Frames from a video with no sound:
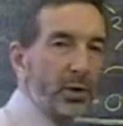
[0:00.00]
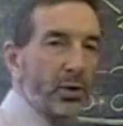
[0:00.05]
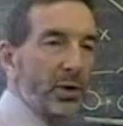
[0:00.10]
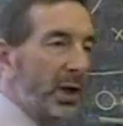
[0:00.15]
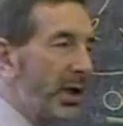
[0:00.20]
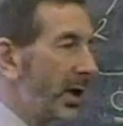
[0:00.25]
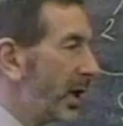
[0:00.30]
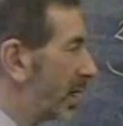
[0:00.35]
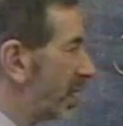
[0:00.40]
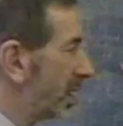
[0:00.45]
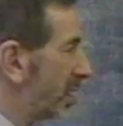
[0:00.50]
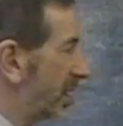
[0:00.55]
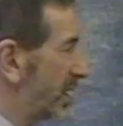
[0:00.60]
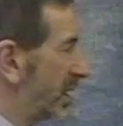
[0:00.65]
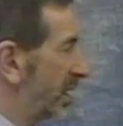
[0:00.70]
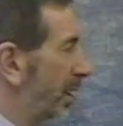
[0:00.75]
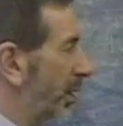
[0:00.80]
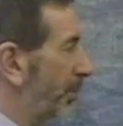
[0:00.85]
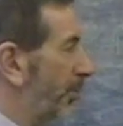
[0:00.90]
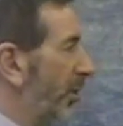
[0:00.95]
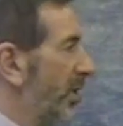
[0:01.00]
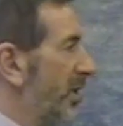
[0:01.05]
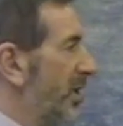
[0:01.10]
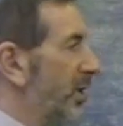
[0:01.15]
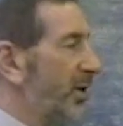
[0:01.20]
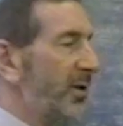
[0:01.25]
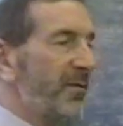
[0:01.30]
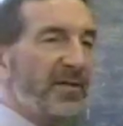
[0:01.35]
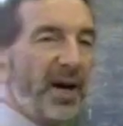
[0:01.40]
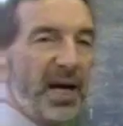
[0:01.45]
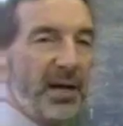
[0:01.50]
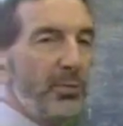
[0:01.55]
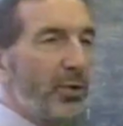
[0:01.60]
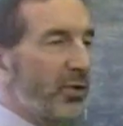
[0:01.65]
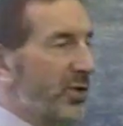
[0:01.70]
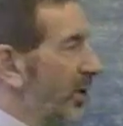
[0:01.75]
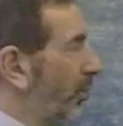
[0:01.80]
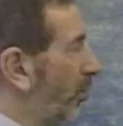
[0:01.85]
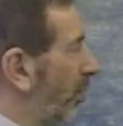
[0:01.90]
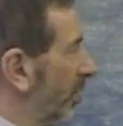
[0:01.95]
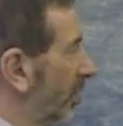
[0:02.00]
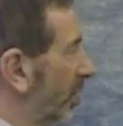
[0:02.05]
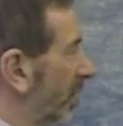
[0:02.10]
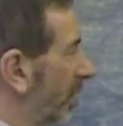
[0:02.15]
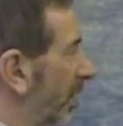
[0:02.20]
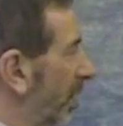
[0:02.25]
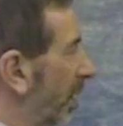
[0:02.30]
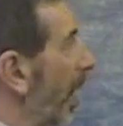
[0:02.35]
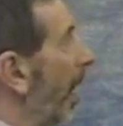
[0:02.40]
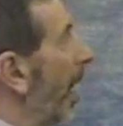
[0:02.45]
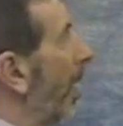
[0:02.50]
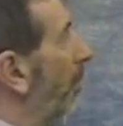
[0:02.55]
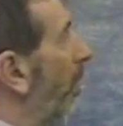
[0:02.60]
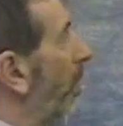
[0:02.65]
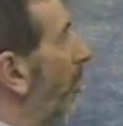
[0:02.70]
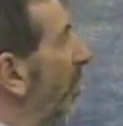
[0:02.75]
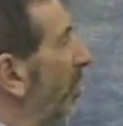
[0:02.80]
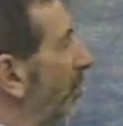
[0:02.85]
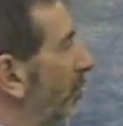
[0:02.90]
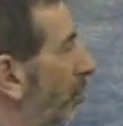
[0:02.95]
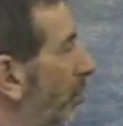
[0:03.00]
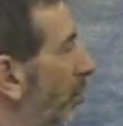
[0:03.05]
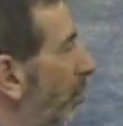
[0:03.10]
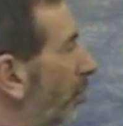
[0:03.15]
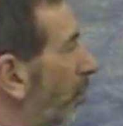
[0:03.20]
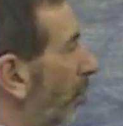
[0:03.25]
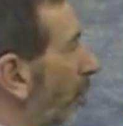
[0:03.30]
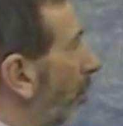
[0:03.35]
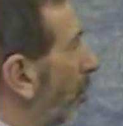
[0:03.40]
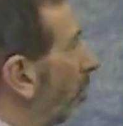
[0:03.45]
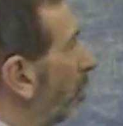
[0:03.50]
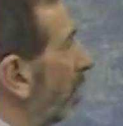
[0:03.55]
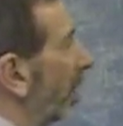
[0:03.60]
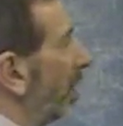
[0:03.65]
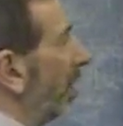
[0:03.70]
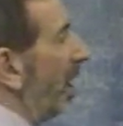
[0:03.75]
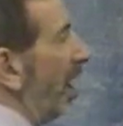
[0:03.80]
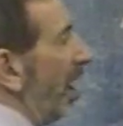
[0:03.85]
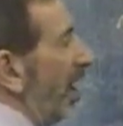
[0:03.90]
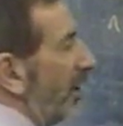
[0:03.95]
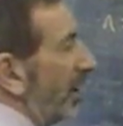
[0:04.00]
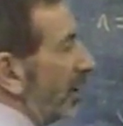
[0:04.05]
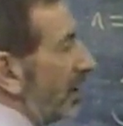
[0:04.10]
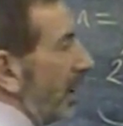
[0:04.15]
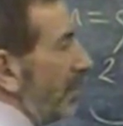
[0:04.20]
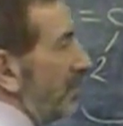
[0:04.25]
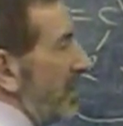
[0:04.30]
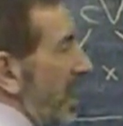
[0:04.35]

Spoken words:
only 0.05 moles of water. But we do know that in